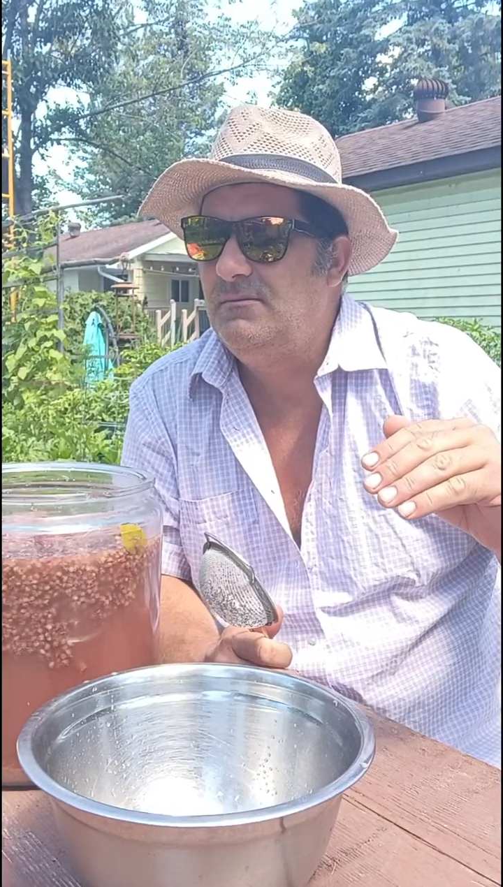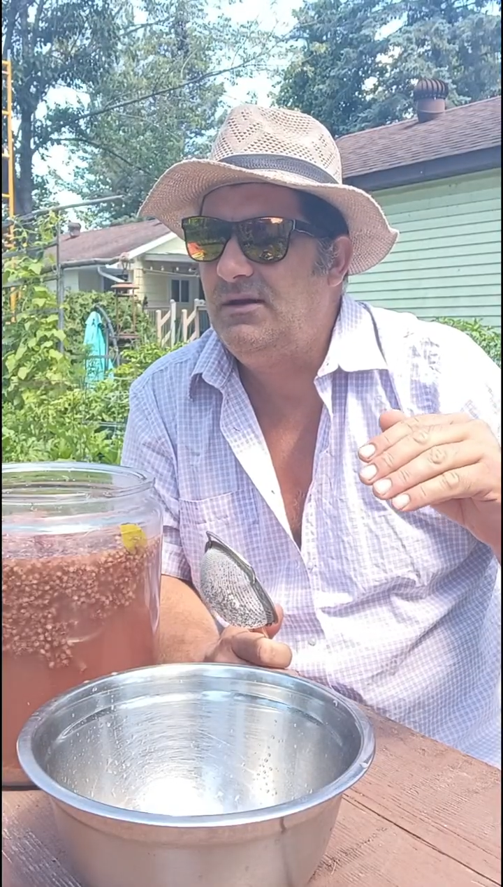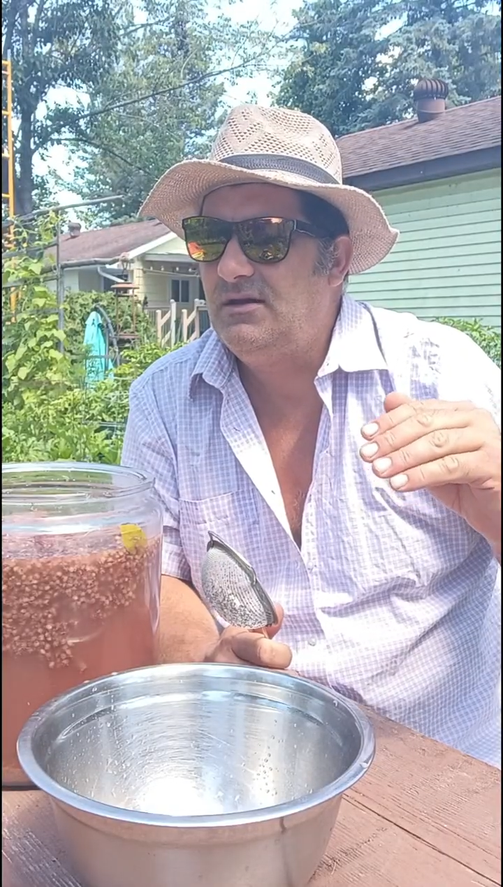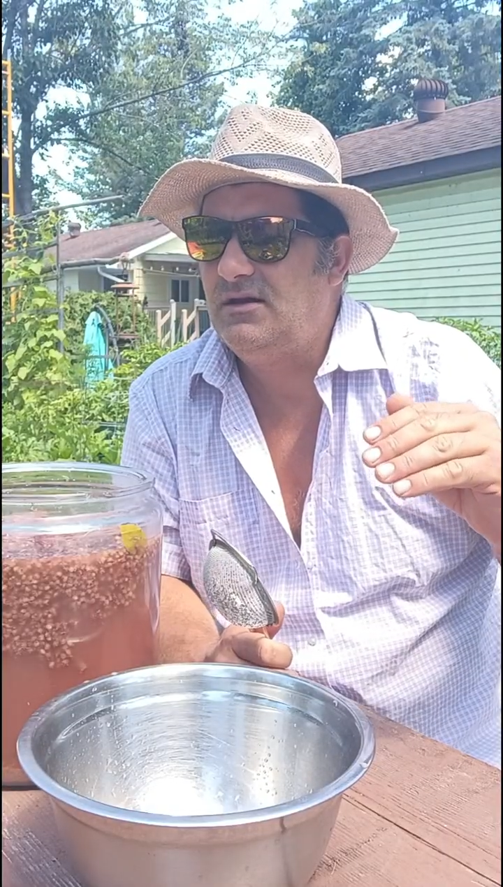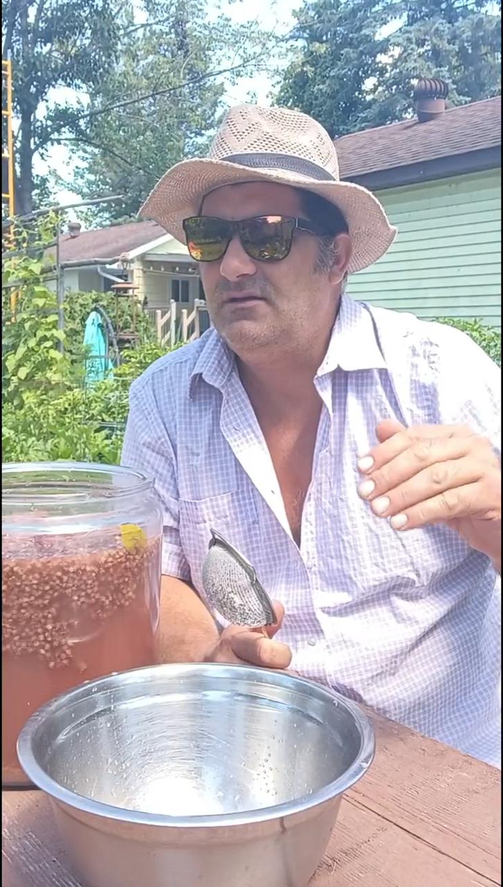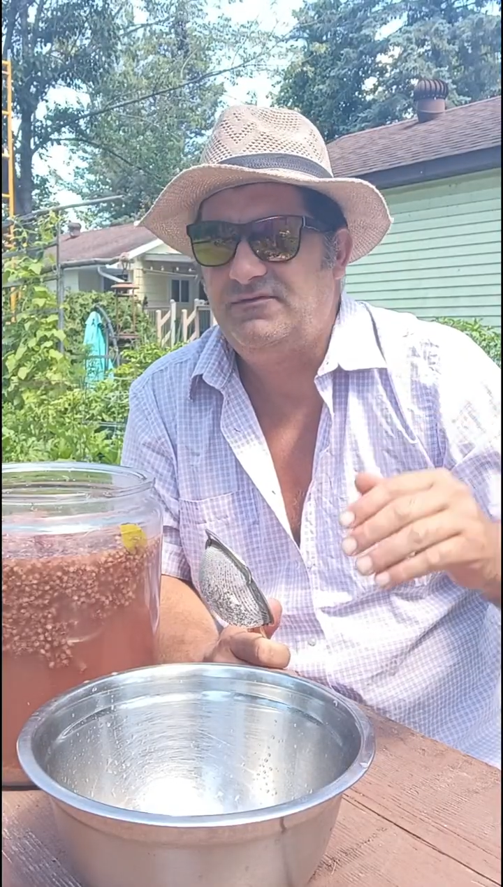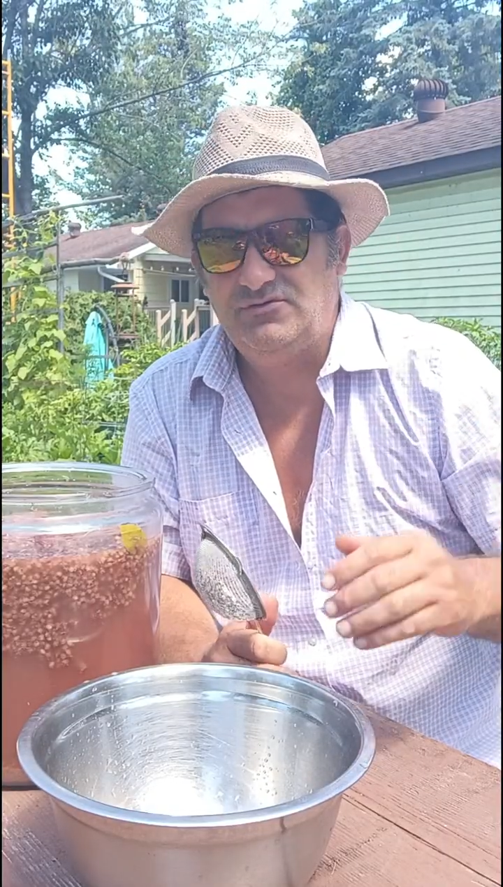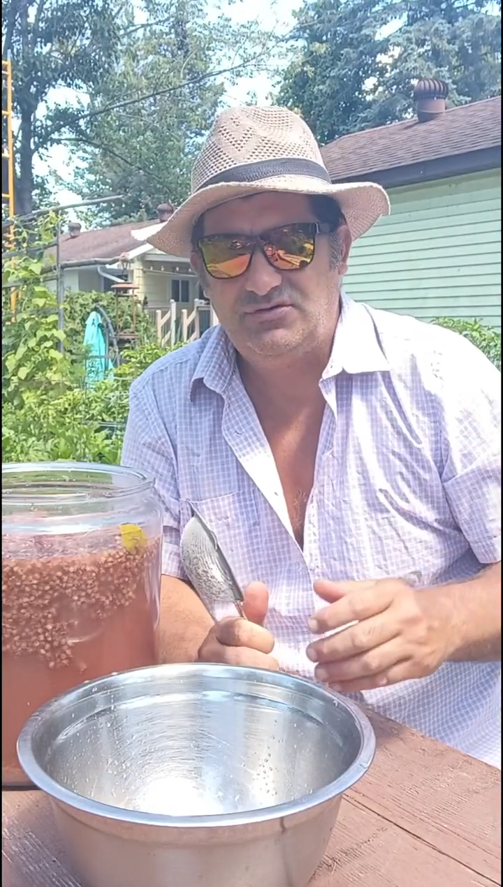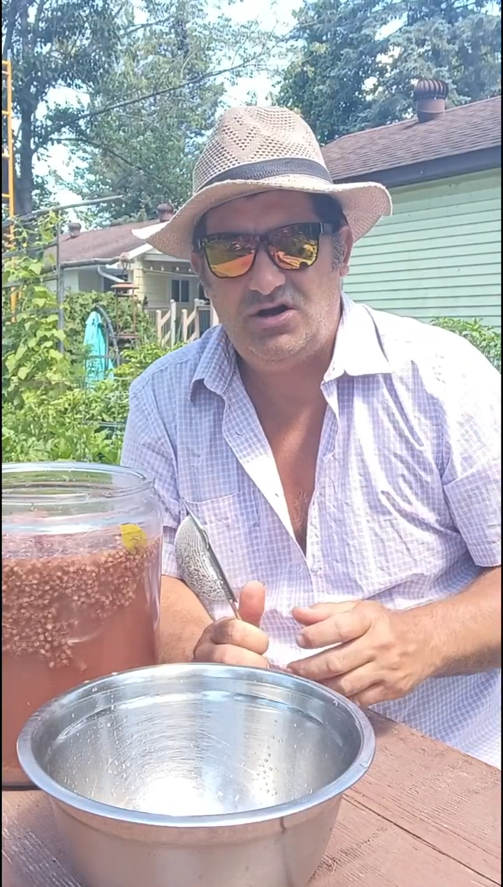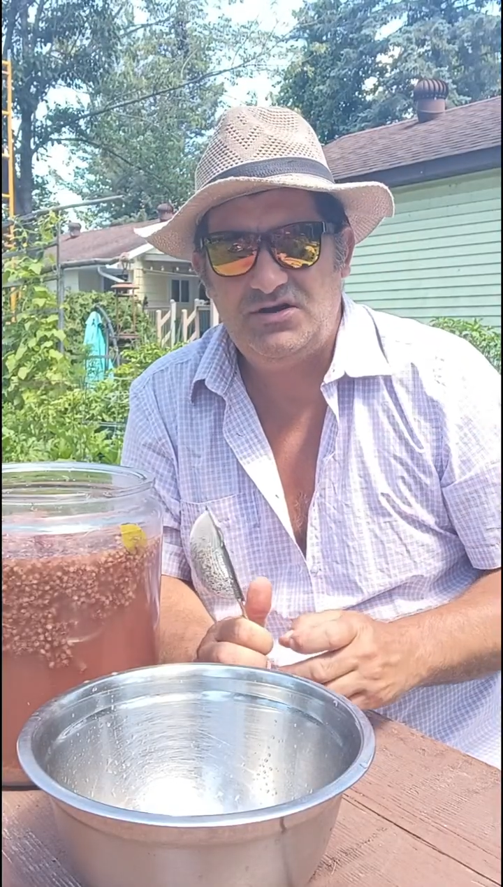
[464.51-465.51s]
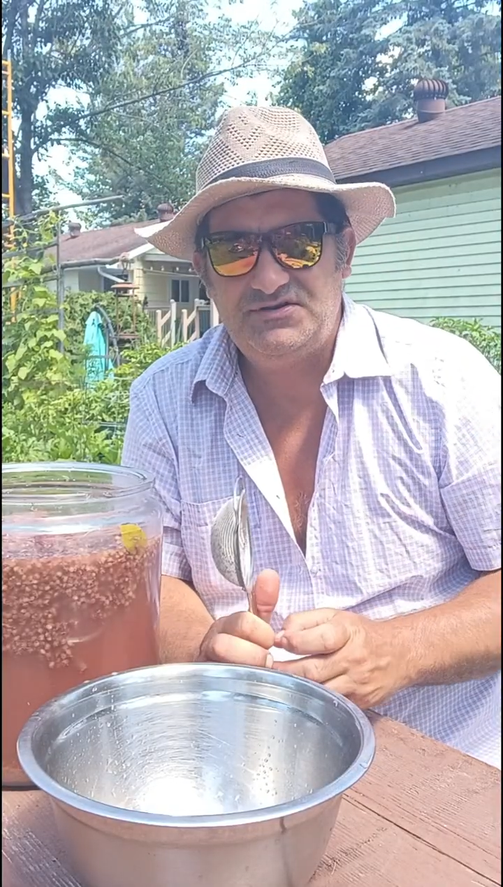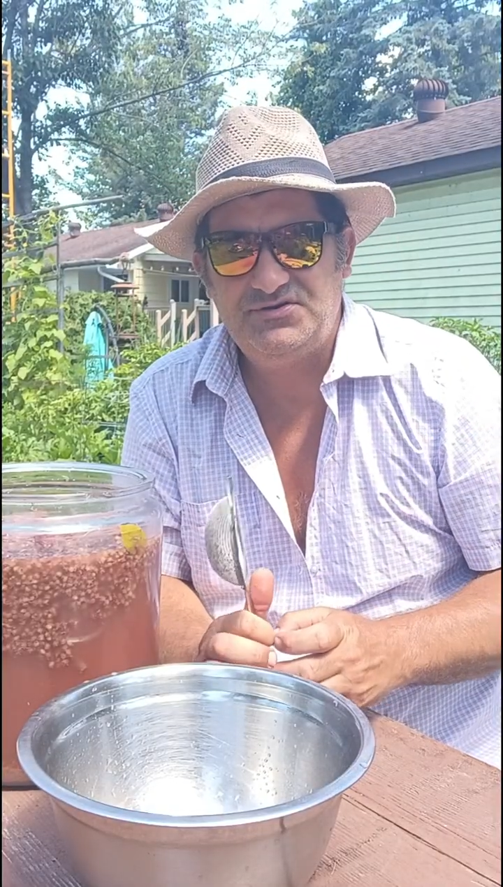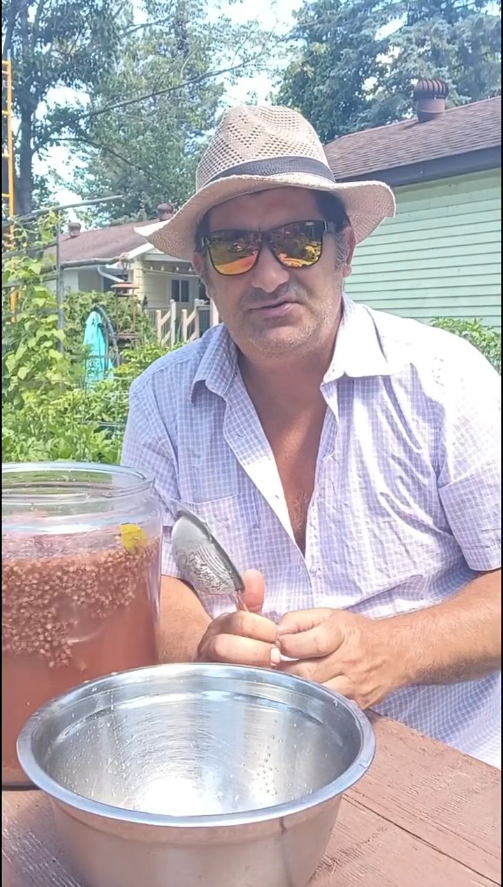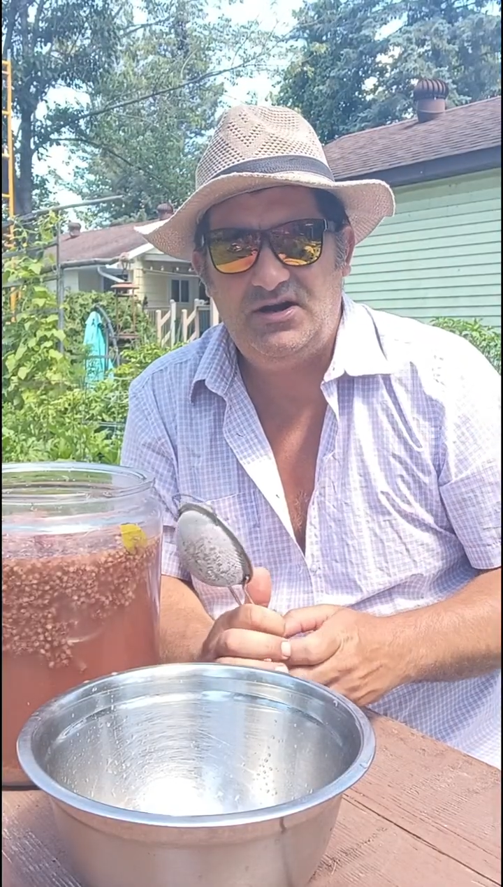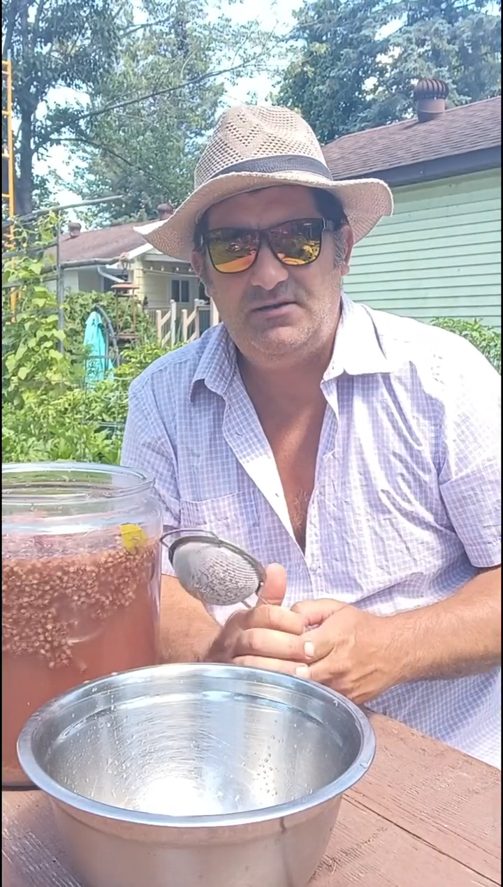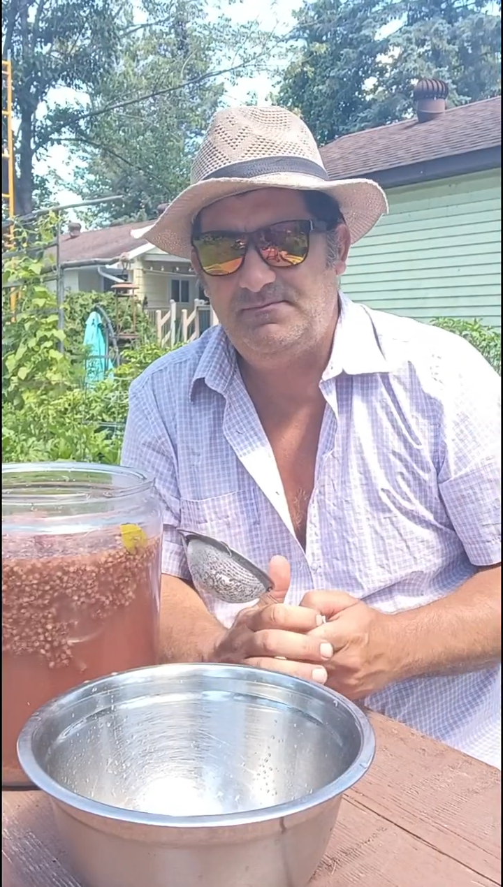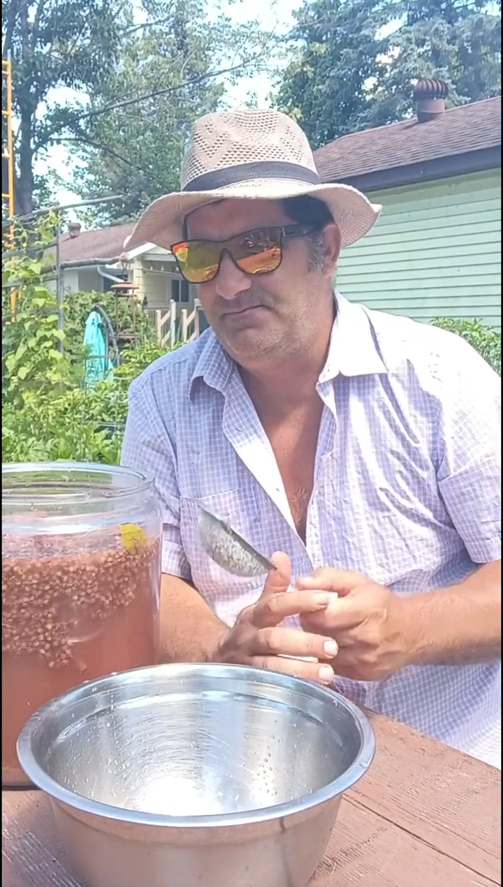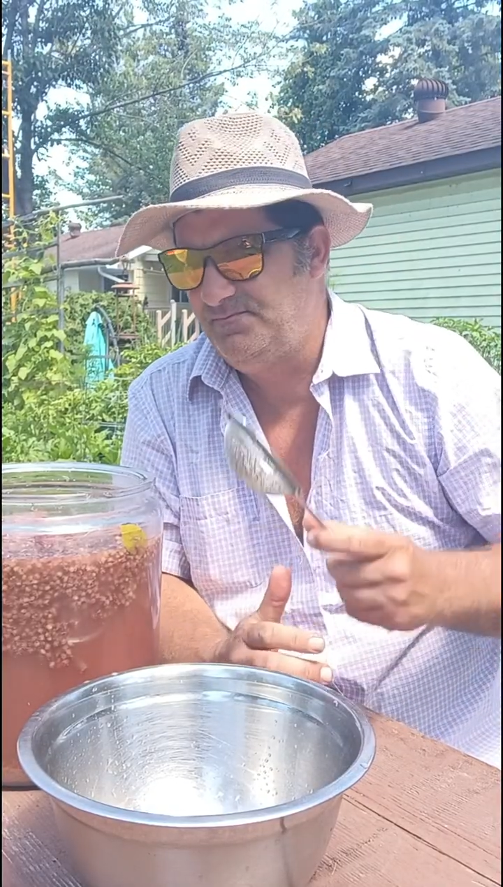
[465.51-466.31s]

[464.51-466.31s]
Make like a fruit concentrate,